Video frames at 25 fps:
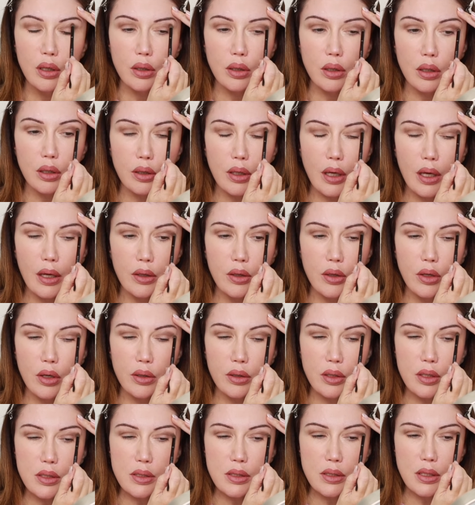Okay,
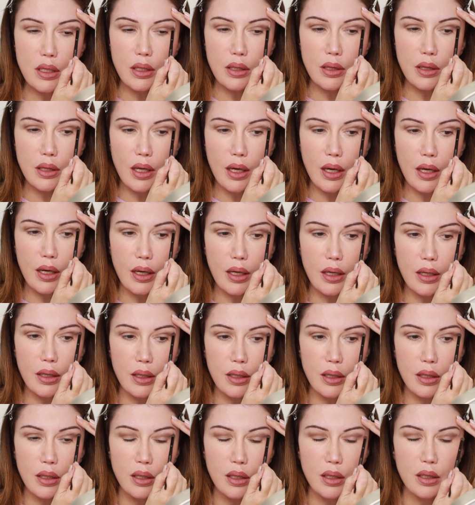noticing
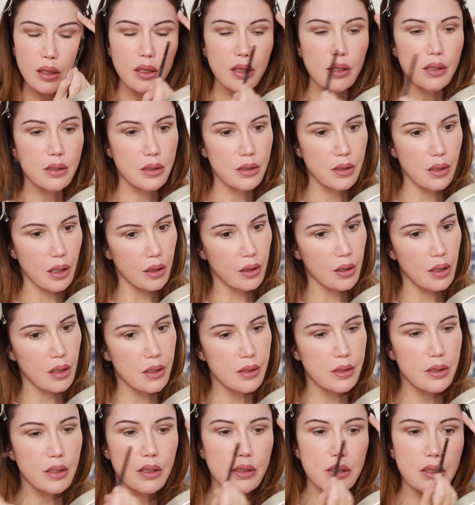that it's not the
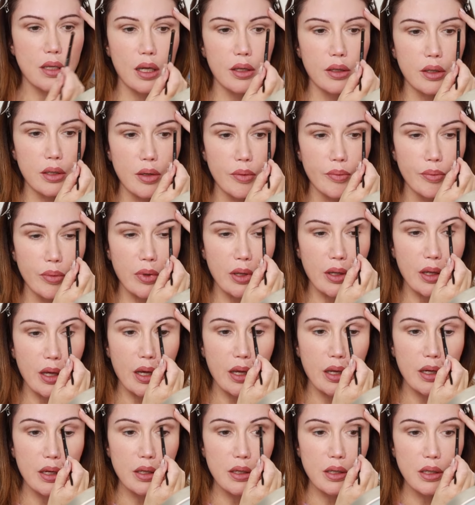easiest color to
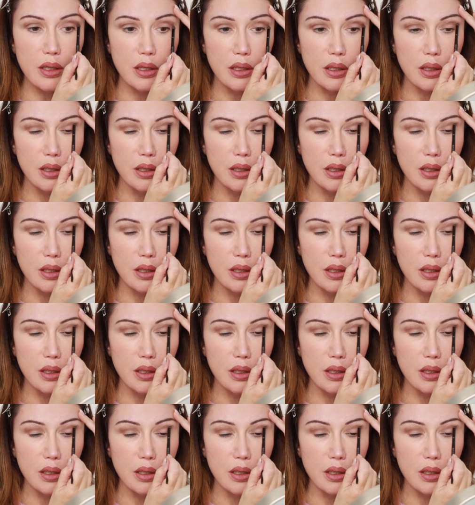blend.